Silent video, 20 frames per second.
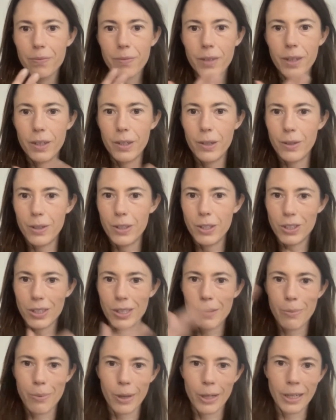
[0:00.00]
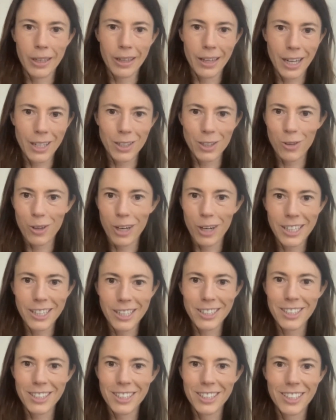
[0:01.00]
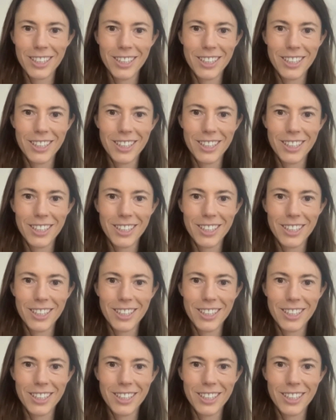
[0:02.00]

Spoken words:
And you can just keep running that trend.